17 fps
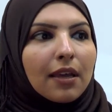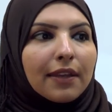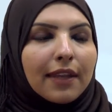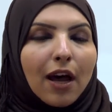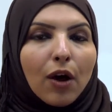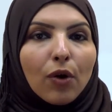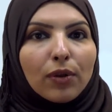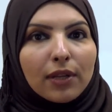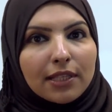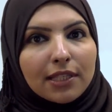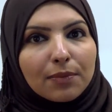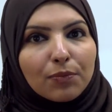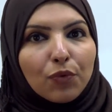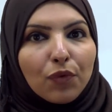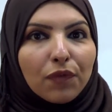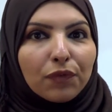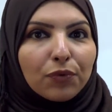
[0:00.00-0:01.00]
Now let's
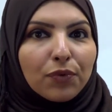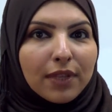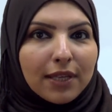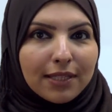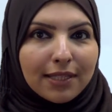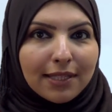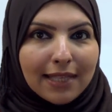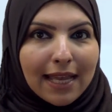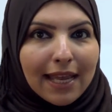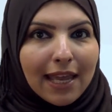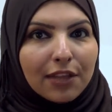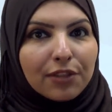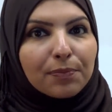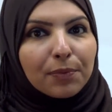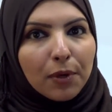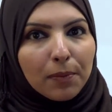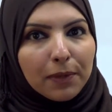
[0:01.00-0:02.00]
move to the
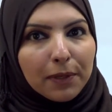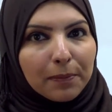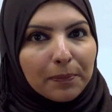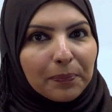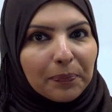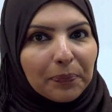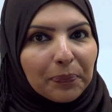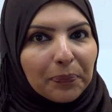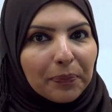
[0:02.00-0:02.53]
second problem.